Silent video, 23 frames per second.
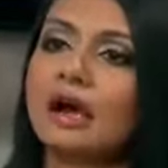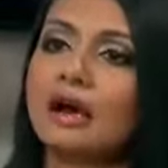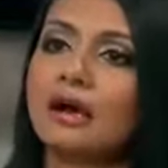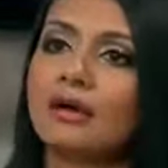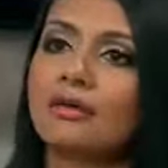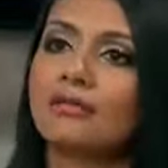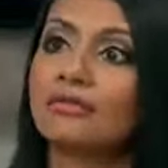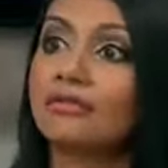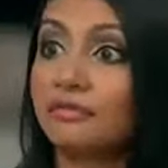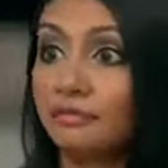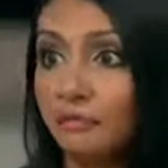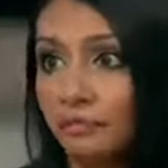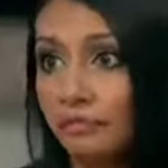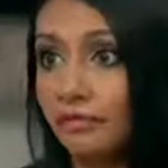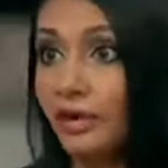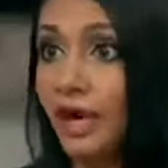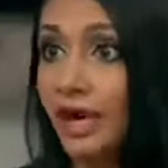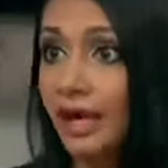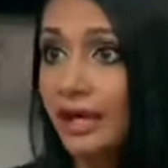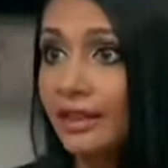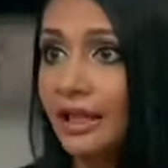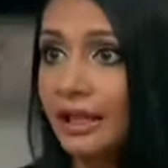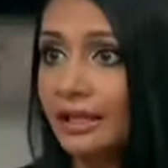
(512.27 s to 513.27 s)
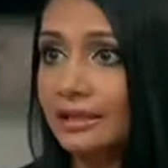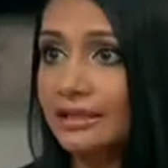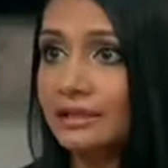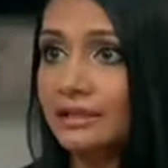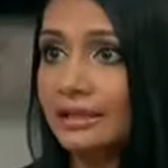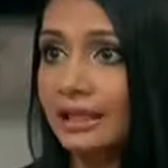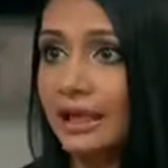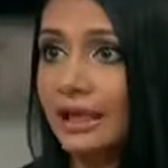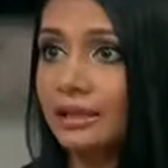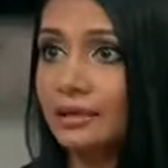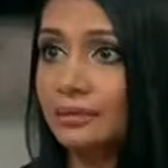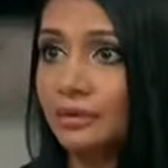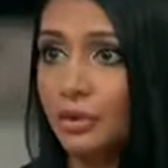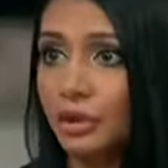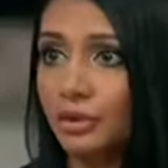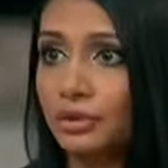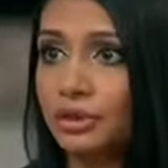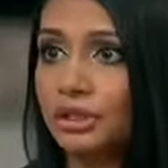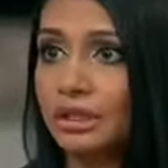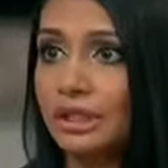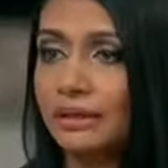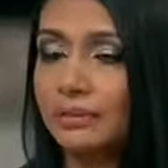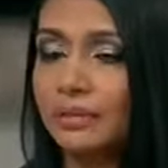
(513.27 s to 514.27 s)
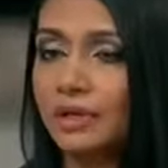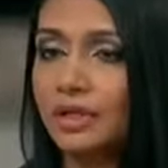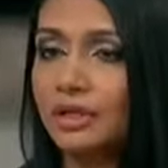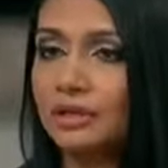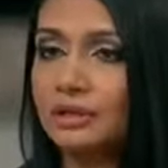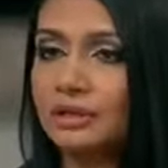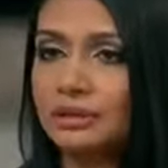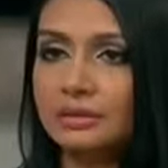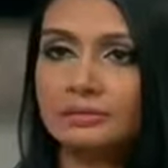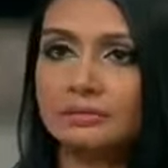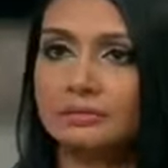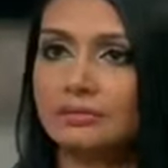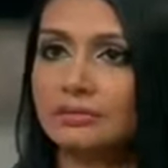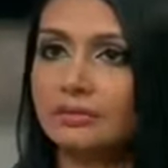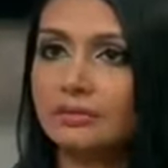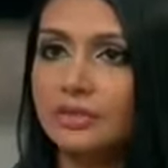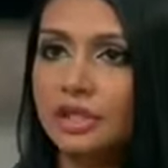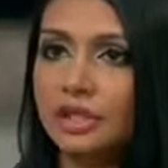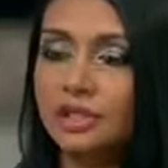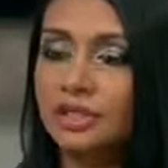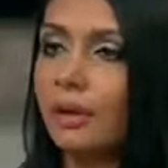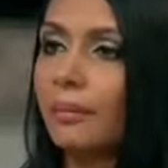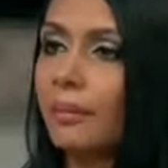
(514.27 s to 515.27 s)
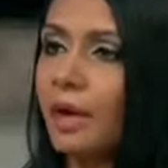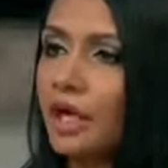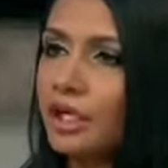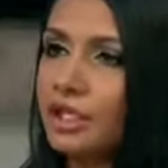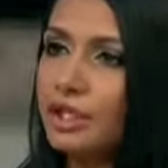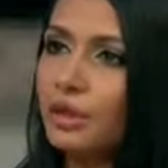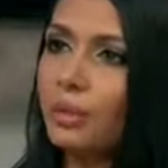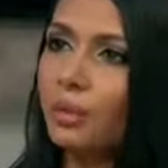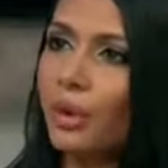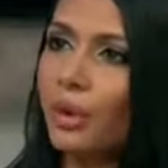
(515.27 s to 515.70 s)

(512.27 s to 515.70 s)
via the internet mostly because there's not much